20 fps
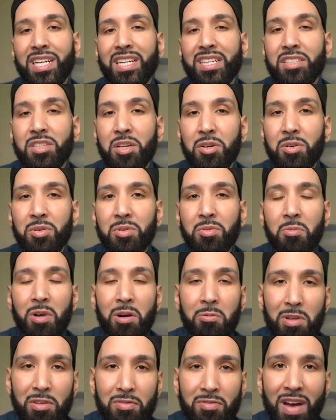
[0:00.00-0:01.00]
So
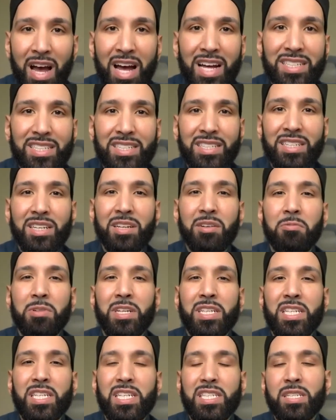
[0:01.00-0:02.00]
when we fast, we
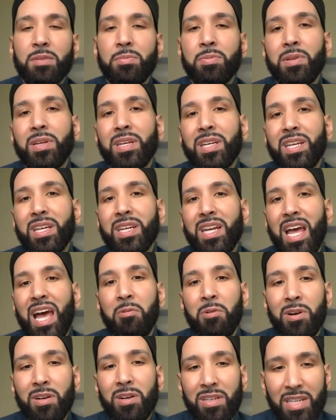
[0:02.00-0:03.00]
discipline
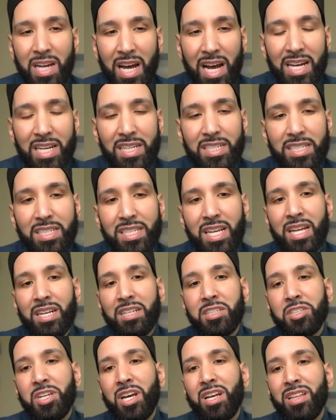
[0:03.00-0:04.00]
our diets, and
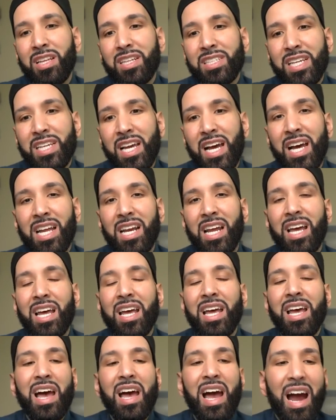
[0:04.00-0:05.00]
inshallah ta'ala,
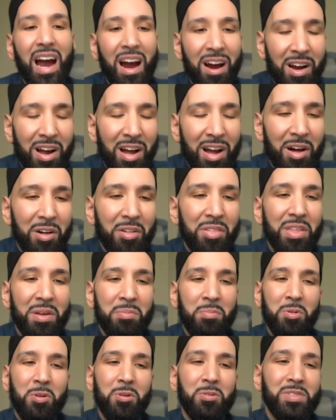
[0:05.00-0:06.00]
our health
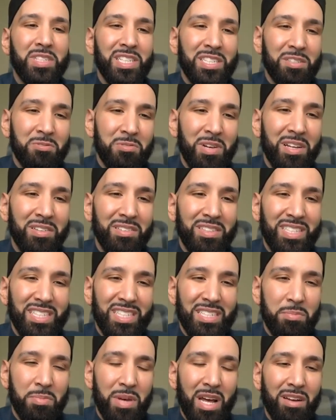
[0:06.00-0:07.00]
improves as well, and this
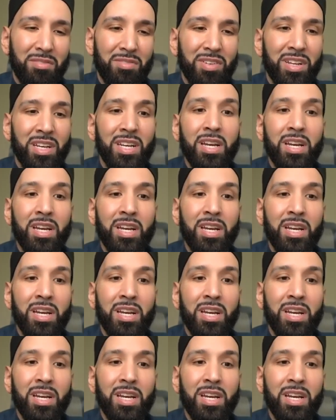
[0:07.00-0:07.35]
is a benefit.